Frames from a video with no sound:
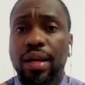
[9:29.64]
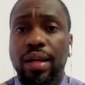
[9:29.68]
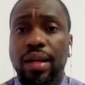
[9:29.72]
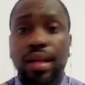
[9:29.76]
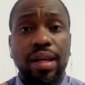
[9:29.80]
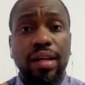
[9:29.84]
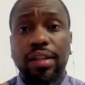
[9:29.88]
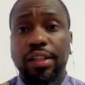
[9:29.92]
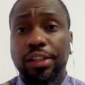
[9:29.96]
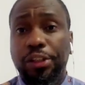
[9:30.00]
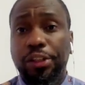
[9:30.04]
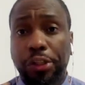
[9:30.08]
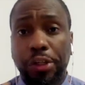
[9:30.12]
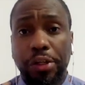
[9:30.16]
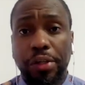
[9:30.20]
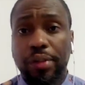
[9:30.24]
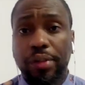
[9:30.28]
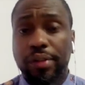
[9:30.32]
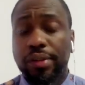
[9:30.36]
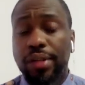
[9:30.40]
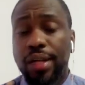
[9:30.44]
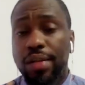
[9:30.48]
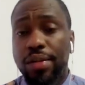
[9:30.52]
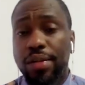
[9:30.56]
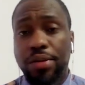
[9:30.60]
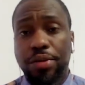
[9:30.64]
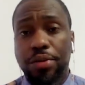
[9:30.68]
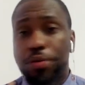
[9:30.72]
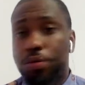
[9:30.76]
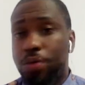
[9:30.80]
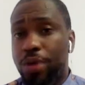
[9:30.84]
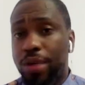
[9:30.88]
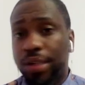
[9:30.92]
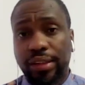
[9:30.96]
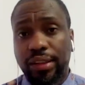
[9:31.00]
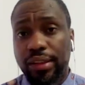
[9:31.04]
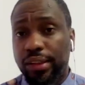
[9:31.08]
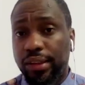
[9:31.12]
clearly shows that the U
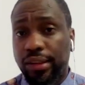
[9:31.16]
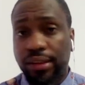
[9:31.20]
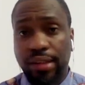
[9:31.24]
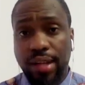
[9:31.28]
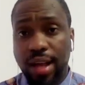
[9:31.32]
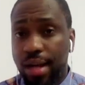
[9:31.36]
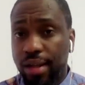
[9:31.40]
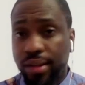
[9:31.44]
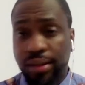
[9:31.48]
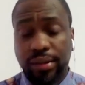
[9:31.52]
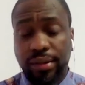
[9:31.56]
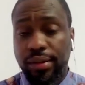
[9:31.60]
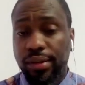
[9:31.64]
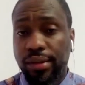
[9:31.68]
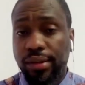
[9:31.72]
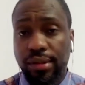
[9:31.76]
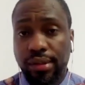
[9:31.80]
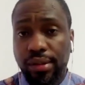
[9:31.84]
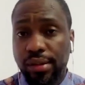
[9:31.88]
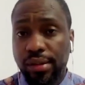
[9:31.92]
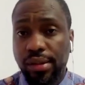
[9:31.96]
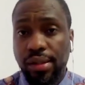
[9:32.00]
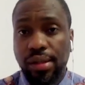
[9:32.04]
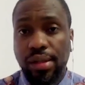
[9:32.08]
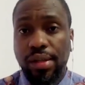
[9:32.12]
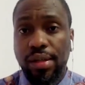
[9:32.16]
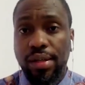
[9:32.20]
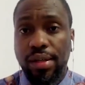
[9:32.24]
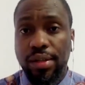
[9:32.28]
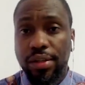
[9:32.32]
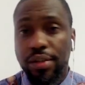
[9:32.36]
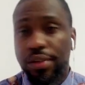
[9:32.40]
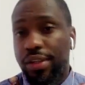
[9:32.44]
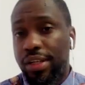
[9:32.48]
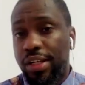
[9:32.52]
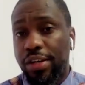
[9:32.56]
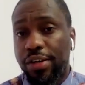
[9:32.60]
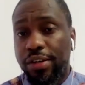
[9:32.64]
S is not in
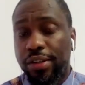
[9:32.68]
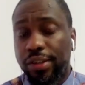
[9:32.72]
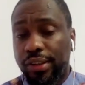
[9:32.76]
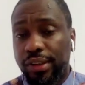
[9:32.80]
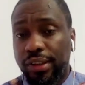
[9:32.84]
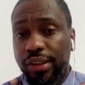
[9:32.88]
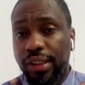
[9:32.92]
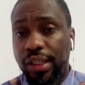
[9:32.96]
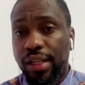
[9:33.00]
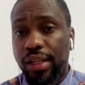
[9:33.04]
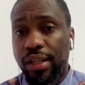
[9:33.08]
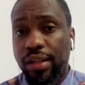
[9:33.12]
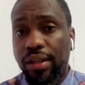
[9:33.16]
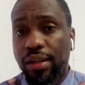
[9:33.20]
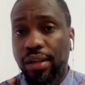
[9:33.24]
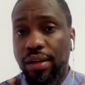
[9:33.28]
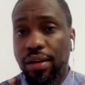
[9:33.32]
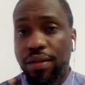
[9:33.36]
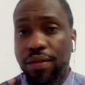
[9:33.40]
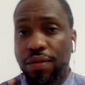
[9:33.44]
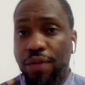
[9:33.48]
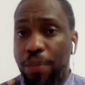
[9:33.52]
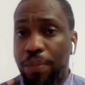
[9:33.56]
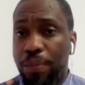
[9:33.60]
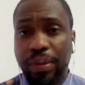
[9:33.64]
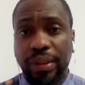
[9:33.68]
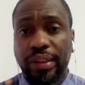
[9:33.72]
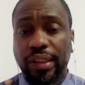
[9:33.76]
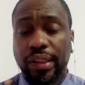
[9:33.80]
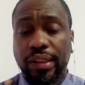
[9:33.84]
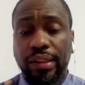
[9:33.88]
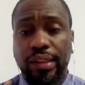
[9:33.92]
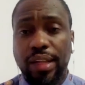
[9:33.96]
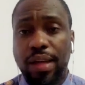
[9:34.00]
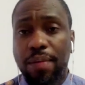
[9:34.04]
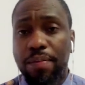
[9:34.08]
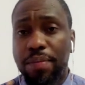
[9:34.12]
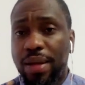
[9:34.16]
the D R C for peace
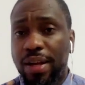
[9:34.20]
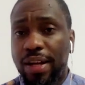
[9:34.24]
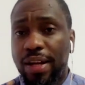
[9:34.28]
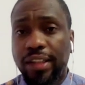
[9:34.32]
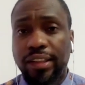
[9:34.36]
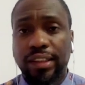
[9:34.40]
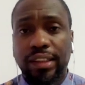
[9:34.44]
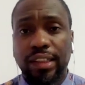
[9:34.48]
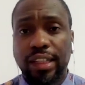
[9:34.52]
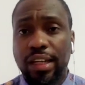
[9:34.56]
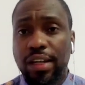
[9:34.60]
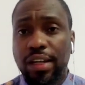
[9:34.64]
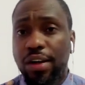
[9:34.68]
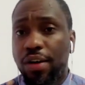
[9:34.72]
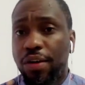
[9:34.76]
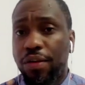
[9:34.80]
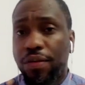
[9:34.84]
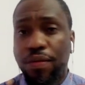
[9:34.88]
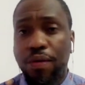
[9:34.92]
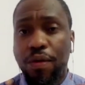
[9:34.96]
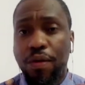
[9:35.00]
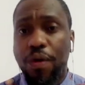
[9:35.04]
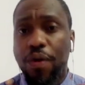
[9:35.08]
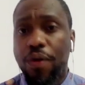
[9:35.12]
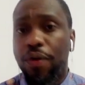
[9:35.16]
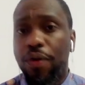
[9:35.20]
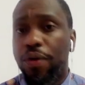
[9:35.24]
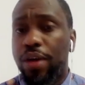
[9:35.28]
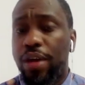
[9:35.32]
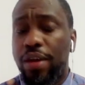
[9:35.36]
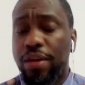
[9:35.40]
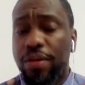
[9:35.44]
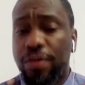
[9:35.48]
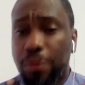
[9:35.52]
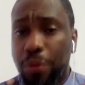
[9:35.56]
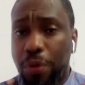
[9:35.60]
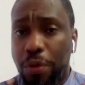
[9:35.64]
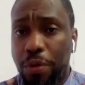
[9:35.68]
and stability or for
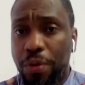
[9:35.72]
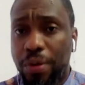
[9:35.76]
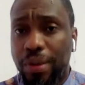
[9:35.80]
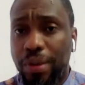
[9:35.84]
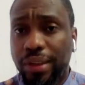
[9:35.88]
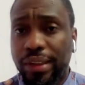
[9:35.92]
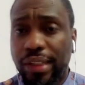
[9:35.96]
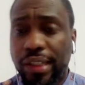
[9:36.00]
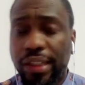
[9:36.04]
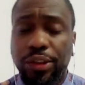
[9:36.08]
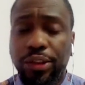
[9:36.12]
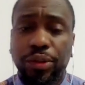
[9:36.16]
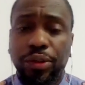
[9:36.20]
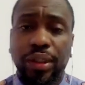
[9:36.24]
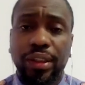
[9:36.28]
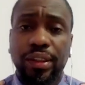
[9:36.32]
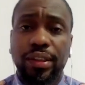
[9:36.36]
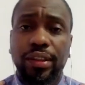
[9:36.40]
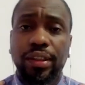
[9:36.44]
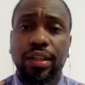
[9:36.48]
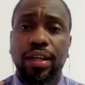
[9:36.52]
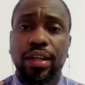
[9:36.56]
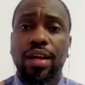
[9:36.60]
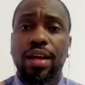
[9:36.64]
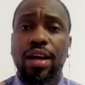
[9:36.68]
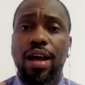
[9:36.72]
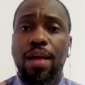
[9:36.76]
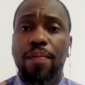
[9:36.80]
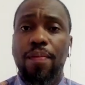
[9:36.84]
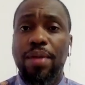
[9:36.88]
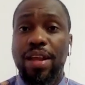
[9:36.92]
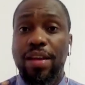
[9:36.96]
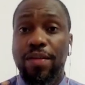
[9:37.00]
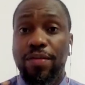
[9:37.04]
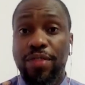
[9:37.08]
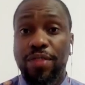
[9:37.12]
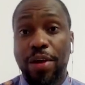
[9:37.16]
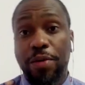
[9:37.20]
even Congolese interest. I
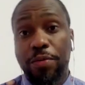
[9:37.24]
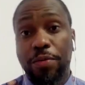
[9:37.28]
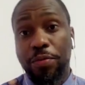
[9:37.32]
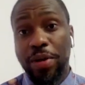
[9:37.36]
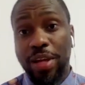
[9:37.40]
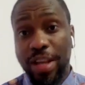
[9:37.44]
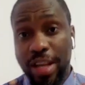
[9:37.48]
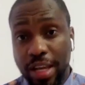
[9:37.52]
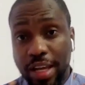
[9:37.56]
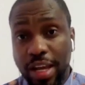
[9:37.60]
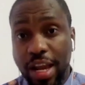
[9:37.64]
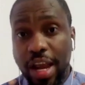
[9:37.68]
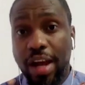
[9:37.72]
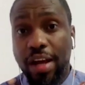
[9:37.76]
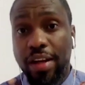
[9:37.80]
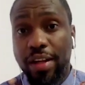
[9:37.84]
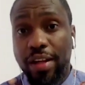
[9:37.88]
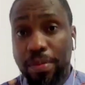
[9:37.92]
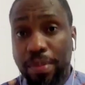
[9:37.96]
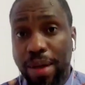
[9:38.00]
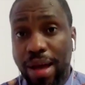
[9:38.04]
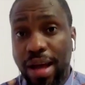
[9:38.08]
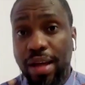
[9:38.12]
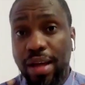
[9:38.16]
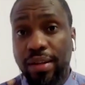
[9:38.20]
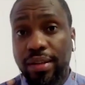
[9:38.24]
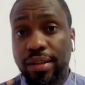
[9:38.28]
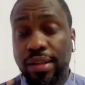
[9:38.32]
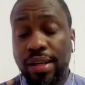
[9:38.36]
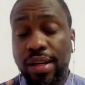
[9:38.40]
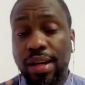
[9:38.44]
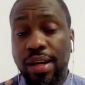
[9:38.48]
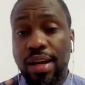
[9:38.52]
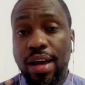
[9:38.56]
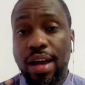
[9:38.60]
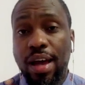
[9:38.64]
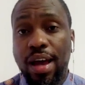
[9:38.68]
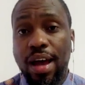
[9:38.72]
mean, if they really cared about
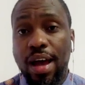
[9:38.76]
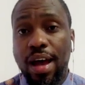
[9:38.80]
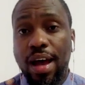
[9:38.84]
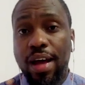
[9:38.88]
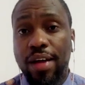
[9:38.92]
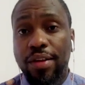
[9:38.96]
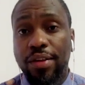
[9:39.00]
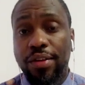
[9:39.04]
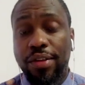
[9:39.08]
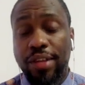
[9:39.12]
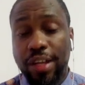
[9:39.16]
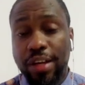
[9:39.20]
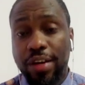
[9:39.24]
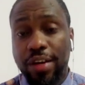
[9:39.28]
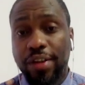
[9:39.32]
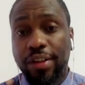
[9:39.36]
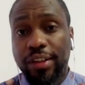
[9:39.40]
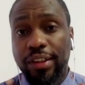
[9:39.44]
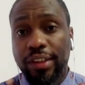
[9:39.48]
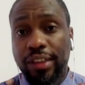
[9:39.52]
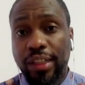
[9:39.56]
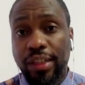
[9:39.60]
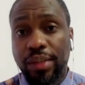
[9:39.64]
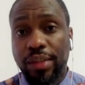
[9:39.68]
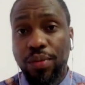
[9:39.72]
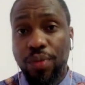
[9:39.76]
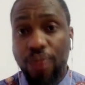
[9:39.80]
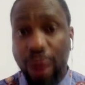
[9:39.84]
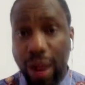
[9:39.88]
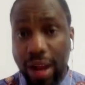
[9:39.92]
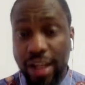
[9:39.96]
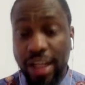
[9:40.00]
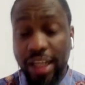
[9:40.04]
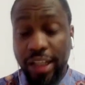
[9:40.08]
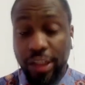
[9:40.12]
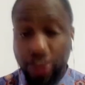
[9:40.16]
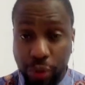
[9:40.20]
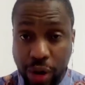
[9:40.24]
Uh, the D R C
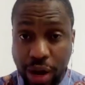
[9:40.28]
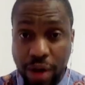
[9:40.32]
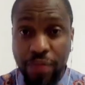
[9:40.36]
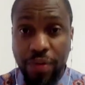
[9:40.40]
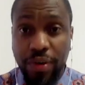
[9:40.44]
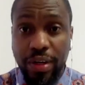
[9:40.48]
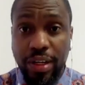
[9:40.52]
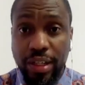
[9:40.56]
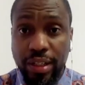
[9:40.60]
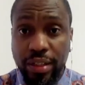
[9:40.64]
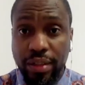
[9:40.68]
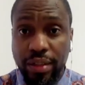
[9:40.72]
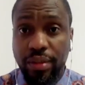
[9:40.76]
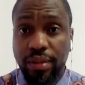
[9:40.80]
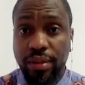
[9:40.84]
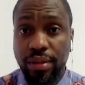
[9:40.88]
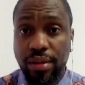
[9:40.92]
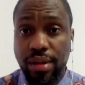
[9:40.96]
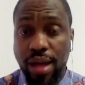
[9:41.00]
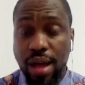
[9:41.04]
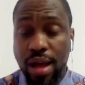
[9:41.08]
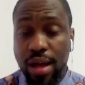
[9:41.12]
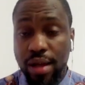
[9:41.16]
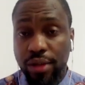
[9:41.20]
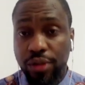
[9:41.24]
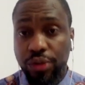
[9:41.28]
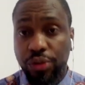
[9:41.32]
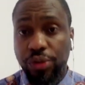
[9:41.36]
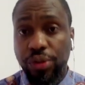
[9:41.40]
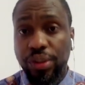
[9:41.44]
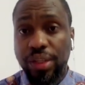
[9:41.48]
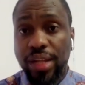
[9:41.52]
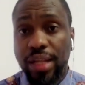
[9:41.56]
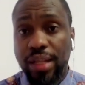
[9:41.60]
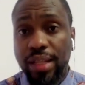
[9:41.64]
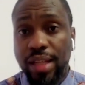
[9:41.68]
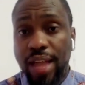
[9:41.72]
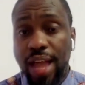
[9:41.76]
while they're traveling uh,
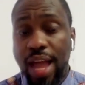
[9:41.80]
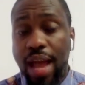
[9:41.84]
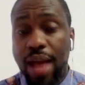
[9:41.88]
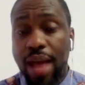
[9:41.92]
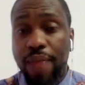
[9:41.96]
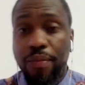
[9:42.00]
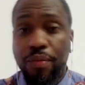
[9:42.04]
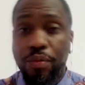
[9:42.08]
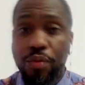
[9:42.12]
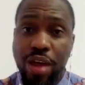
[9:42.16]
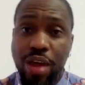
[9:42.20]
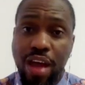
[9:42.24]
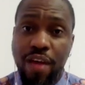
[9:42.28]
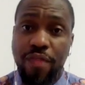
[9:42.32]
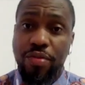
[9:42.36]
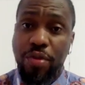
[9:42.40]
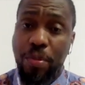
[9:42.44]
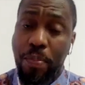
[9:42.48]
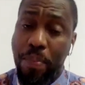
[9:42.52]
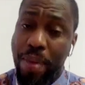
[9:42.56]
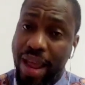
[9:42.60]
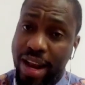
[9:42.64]
during that time, we have the